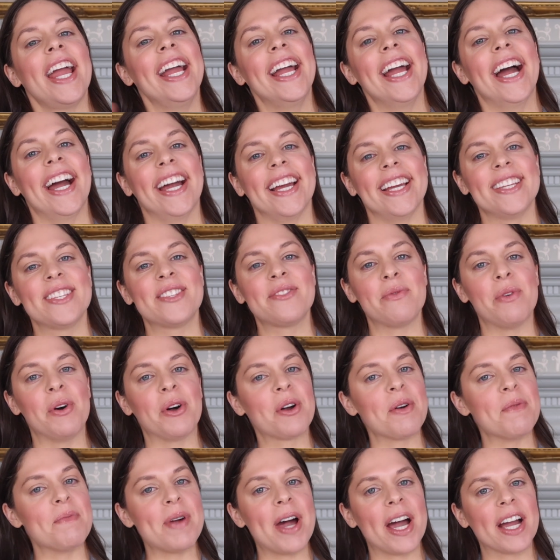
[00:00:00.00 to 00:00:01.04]
Hey guys,
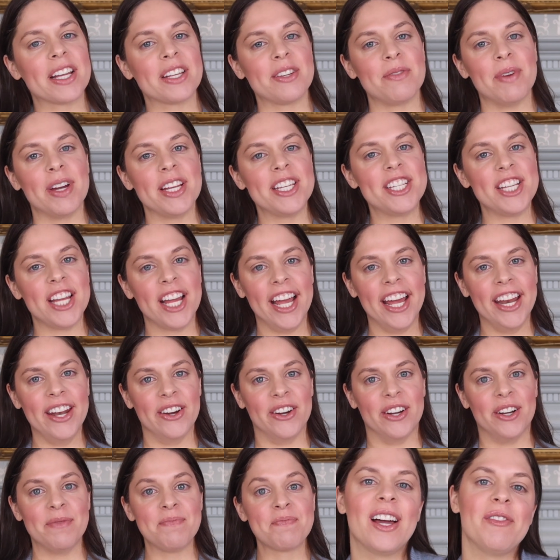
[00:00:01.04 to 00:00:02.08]
welcome back to my
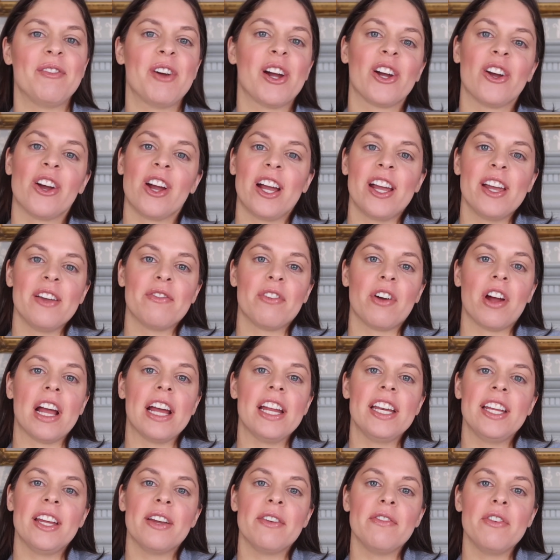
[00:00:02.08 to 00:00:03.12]
channel. I'm Marguerite. For
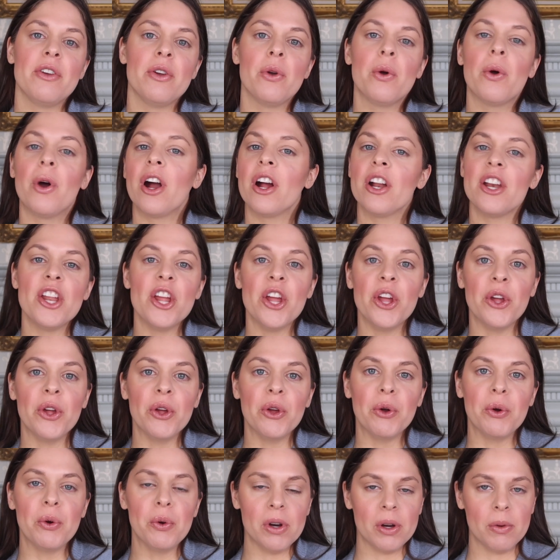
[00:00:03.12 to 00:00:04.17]
any of you who are
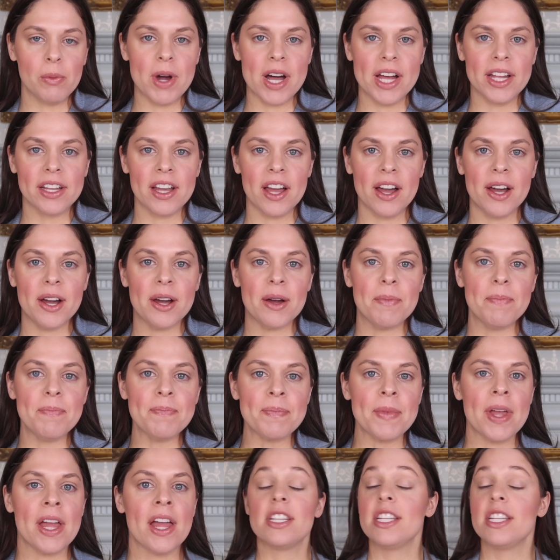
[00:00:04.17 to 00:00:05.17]
new, welcome.